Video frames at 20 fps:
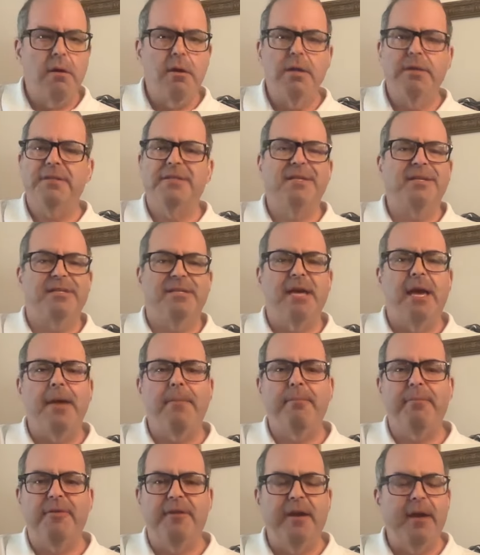It's the
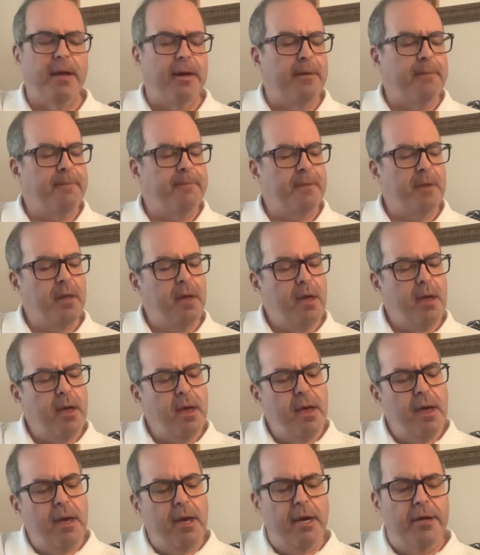same thing.
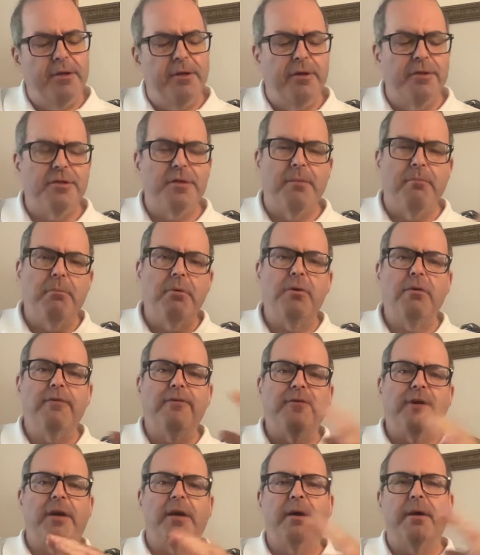And there's a
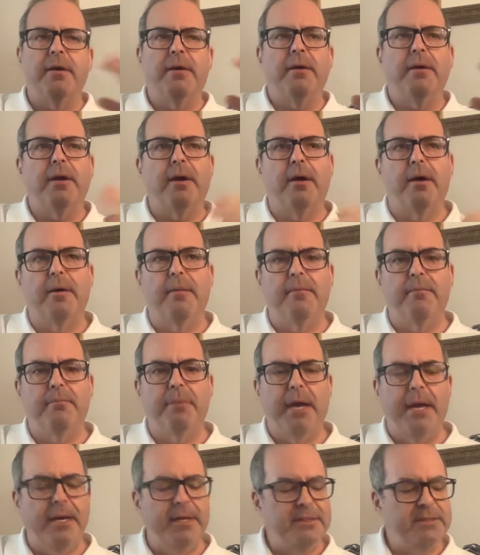moving
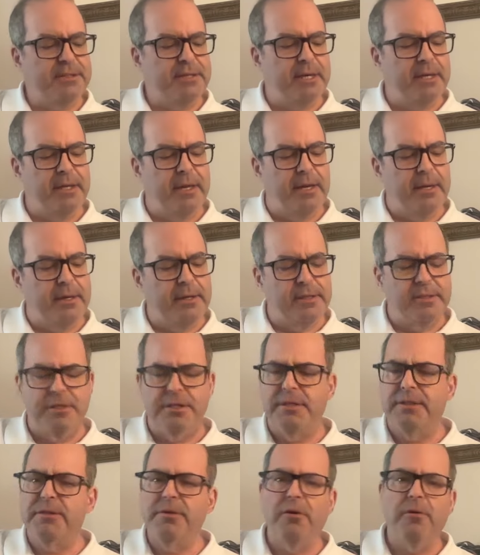bass in it. It's
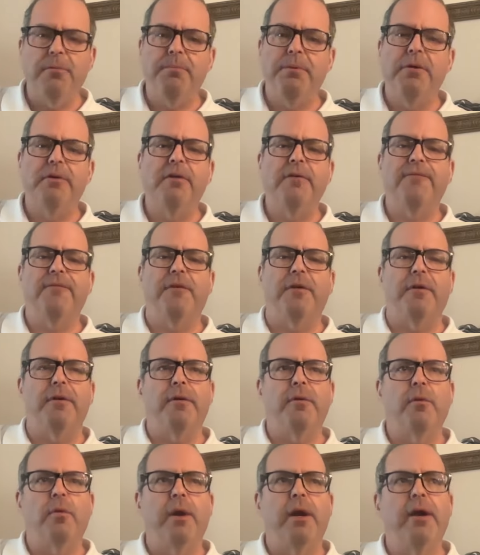just so beautiful,
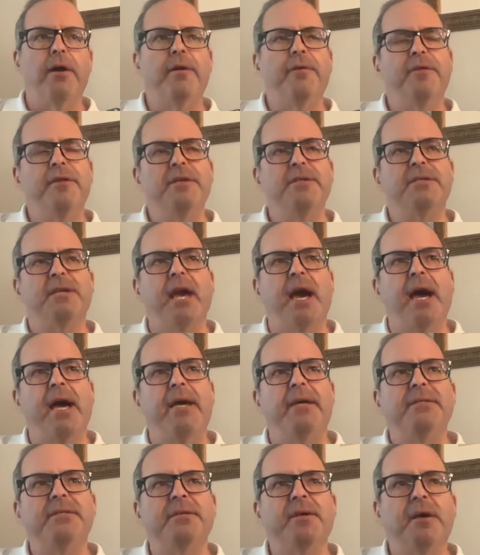where these
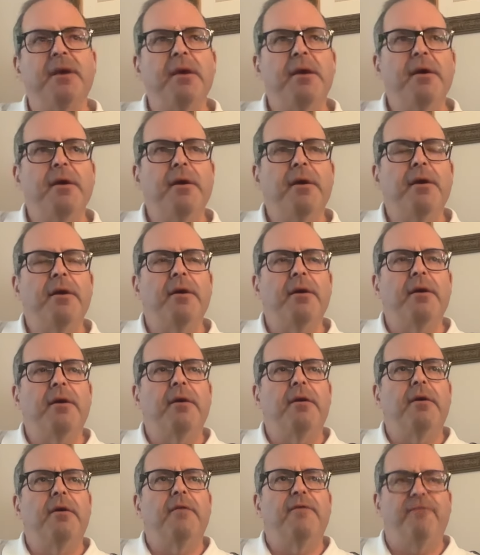guys,
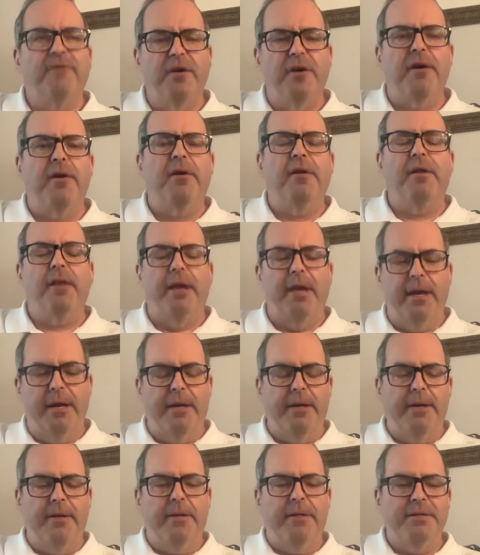Phil
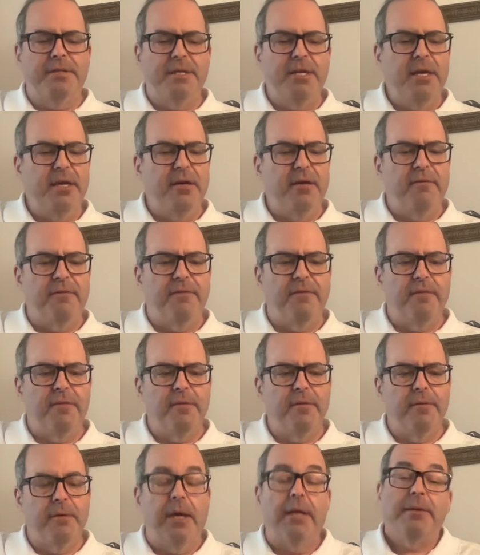and Steve
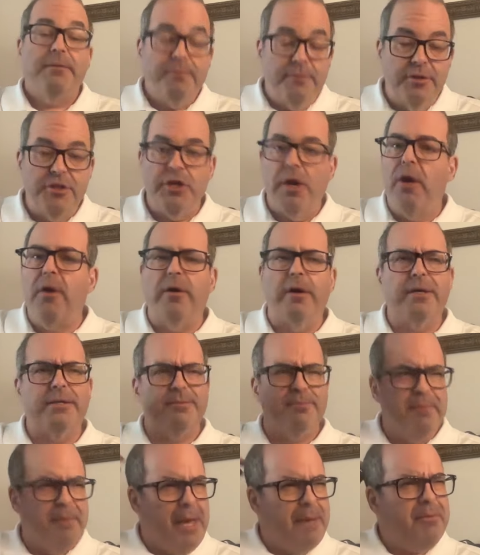and Joe,
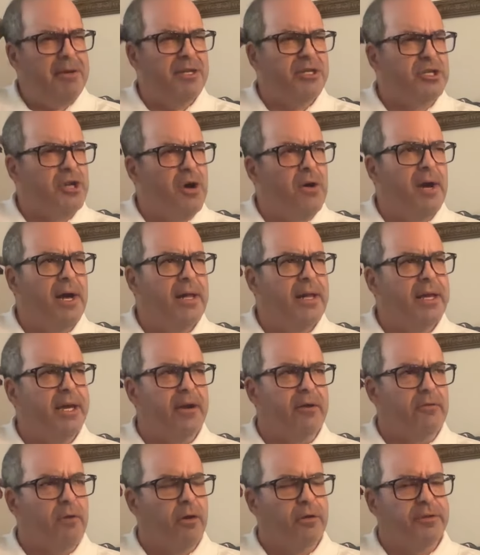because maybe Joe
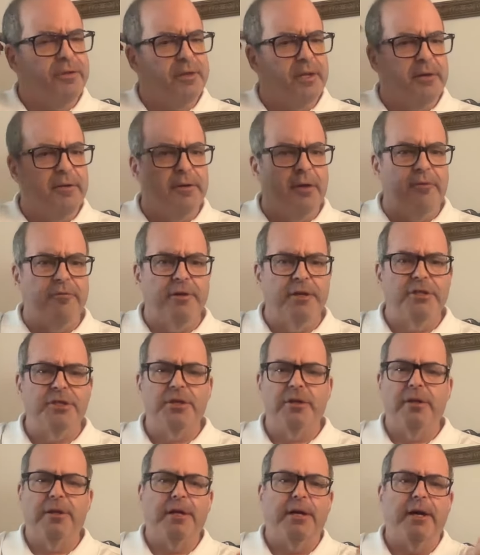Elliott wrote the
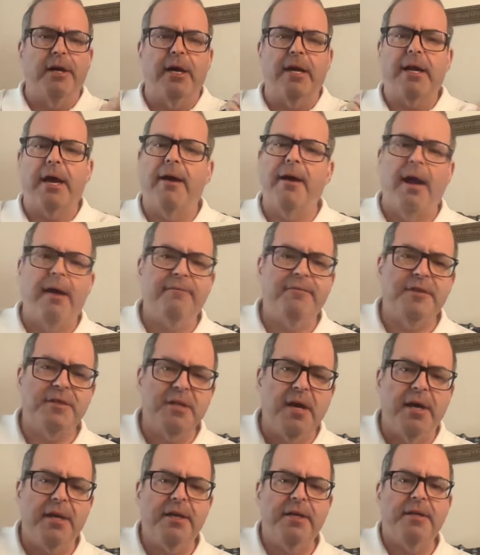original lyric. I've
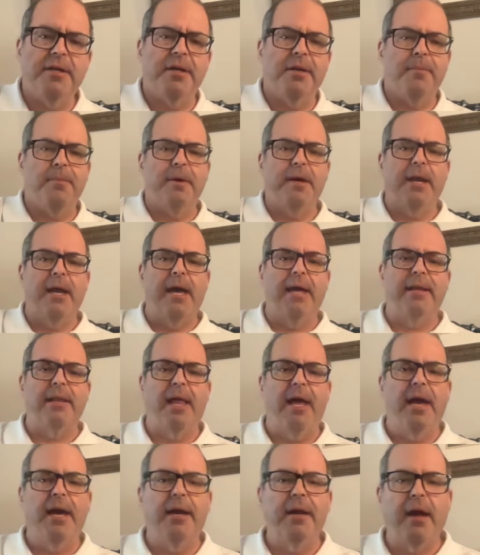studied it a bit
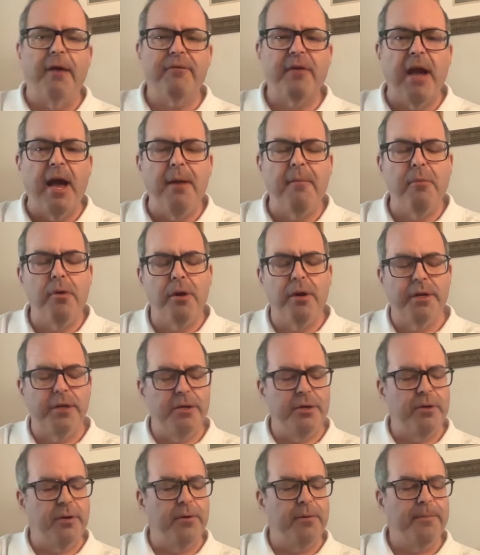online. I've got more to
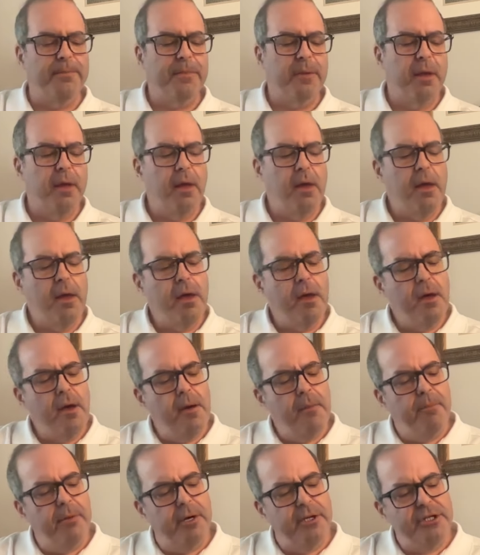do.
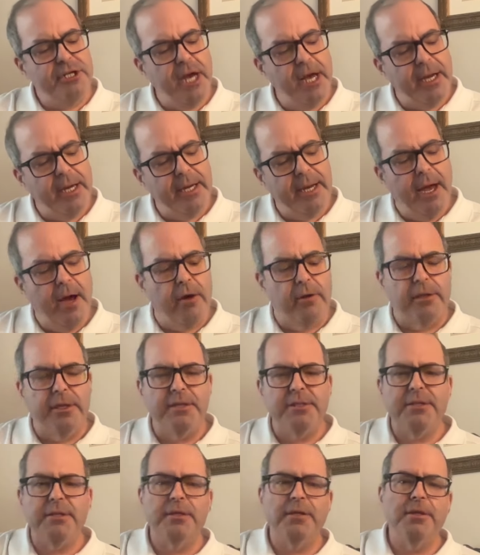But check it out.
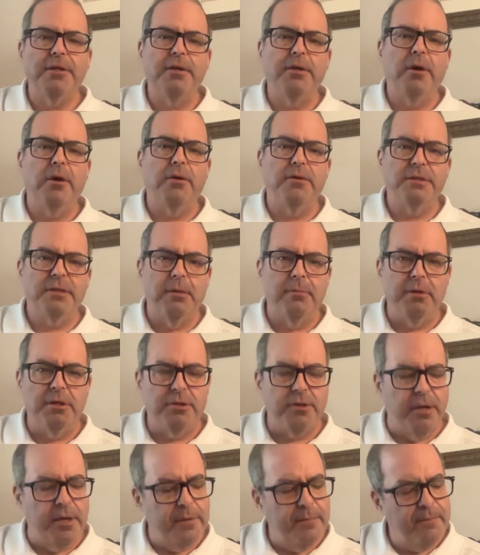Listen to the note
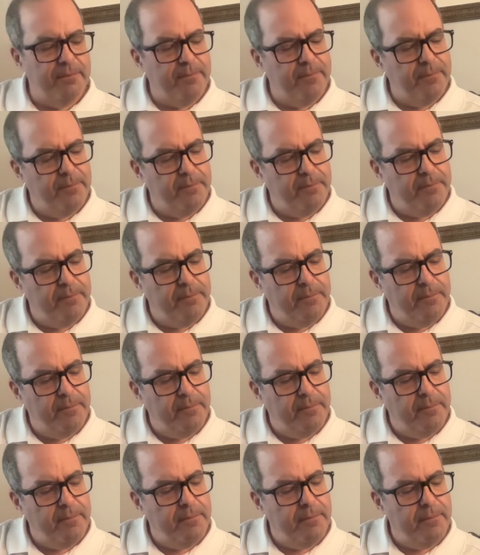symmetry.
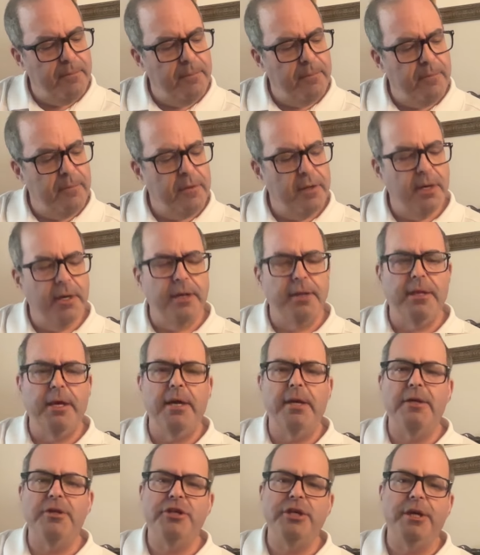And
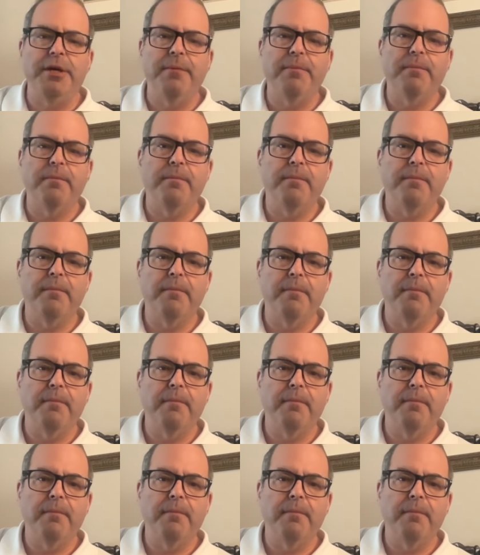then a G. And